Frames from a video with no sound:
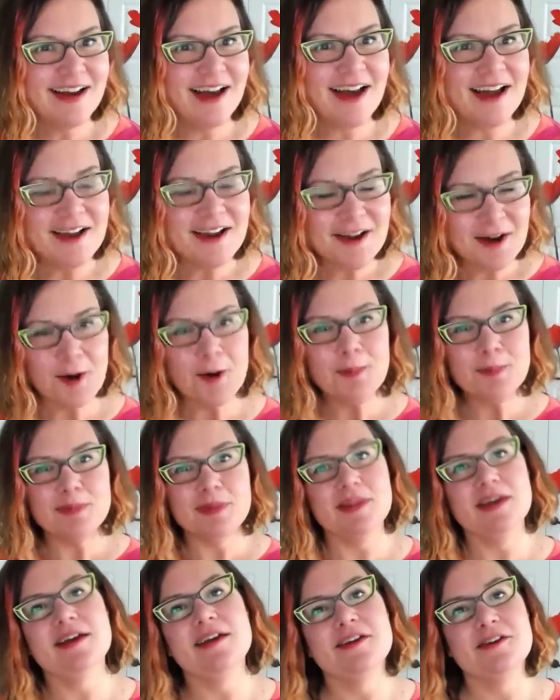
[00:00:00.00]
I hope
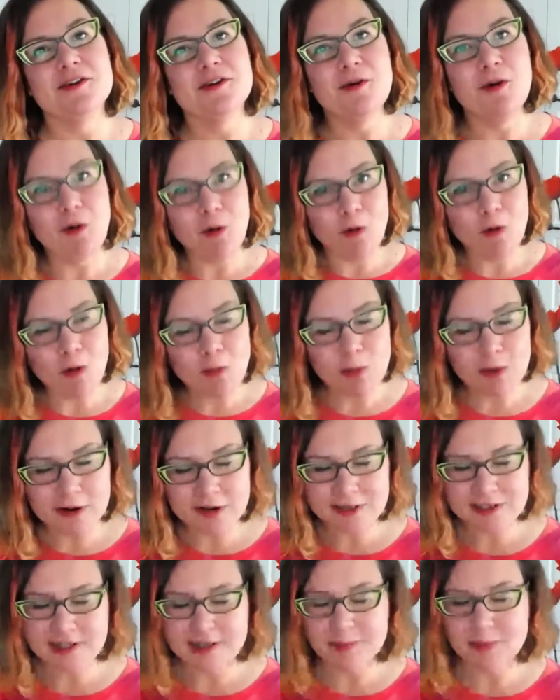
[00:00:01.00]
that your whole
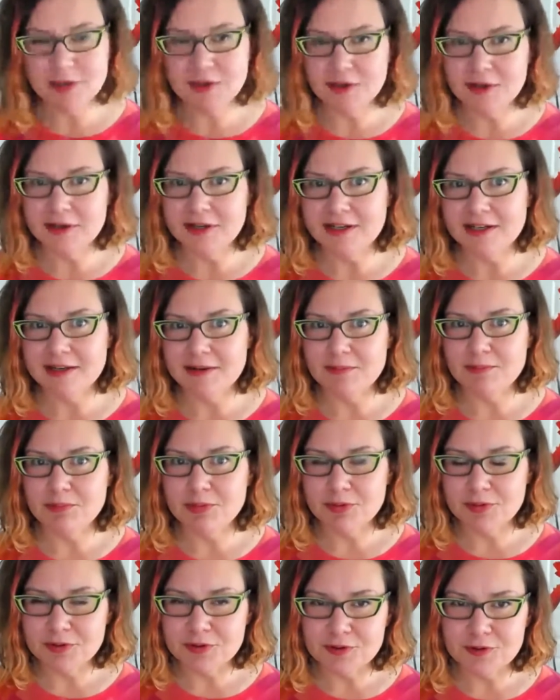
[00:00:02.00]
work neighborhood
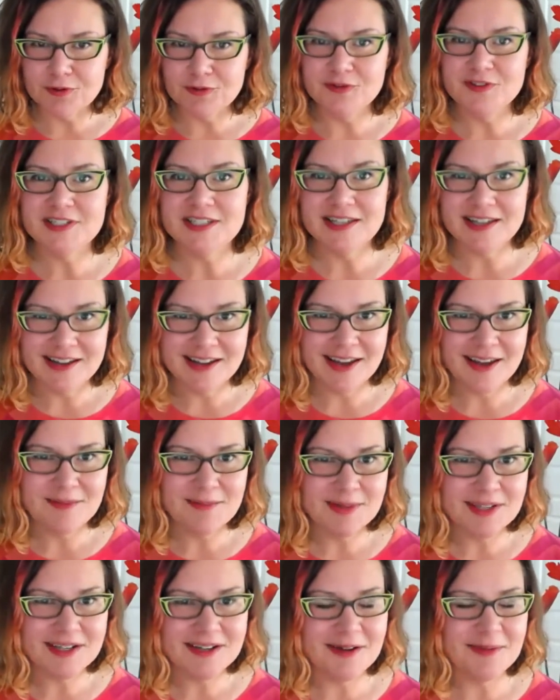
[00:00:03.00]
improves
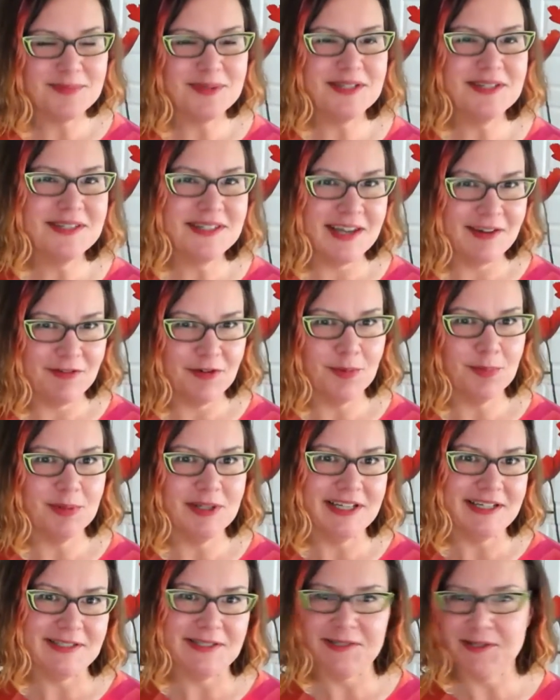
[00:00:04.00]
and becomes a safer
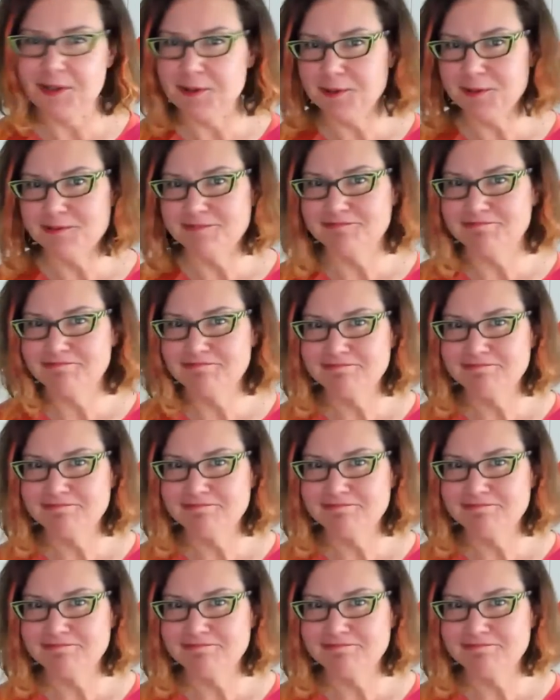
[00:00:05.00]
place soon.